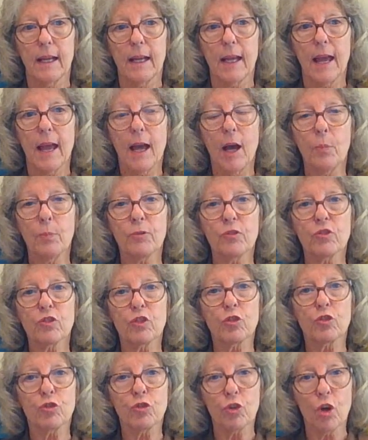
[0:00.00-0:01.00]
helps
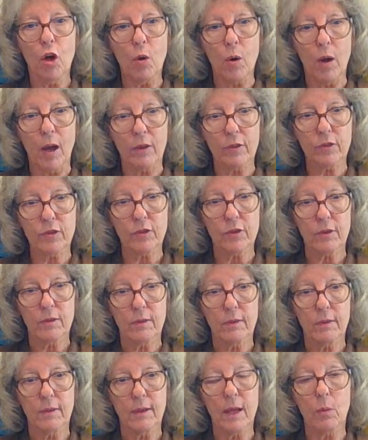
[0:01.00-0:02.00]
to show
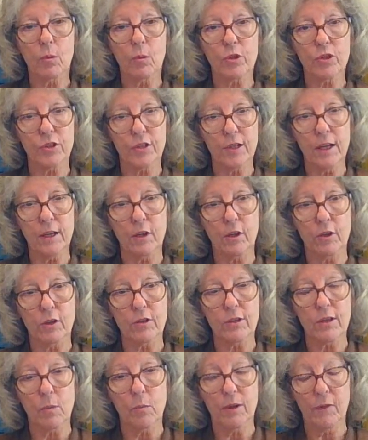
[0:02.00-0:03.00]
us that we're
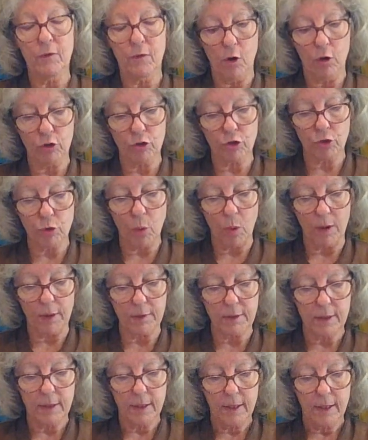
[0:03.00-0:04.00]
sinners and we fall short.